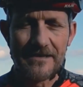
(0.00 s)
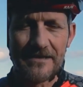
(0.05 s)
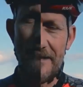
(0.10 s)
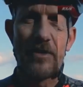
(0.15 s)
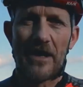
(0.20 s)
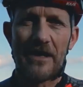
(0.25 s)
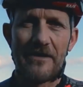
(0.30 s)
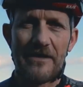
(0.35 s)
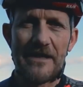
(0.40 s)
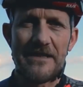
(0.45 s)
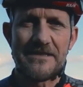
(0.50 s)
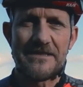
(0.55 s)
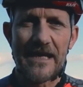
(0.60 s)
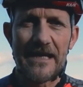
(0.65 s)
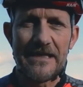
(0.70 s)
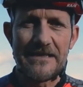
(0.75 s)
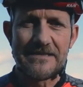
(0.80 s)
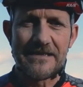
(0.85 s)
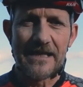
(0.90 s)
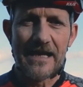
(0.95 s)
One of these
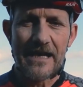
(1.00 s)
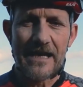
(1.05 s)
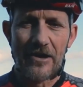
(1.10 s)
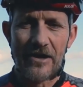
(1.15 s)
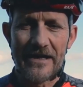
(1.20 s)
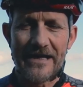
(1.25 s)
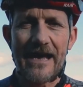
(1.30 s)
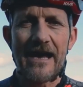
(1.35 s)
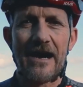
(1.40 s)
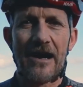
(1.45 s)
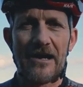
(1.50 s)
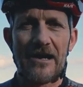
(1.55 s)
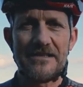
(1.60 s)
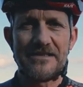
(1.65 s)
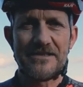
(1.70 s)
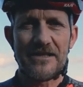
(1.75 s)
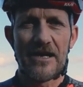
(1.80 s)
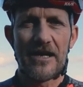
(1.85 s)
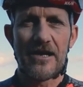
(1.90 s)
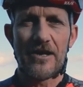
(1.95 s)
things that I get
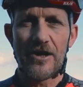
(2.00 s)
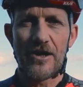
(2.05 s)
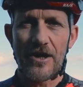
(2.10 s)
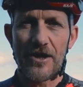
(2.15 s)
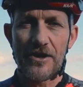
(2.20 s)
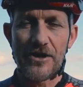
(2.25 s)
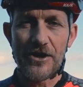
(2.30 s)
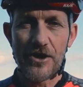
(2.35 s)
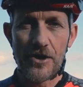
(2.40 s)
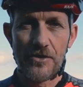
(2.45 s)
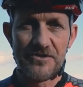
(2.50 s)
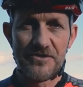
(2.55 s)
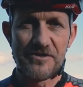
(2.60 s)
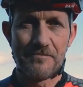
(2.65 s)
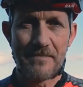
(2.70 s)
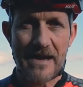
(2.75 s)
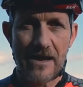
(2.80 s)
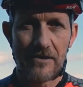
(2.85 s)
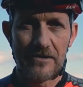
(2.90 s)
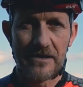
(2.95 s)
asked a huge
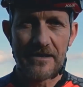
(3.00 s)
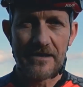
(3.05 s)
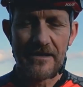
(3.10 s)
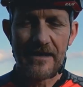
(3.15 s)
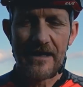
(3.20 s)
amount,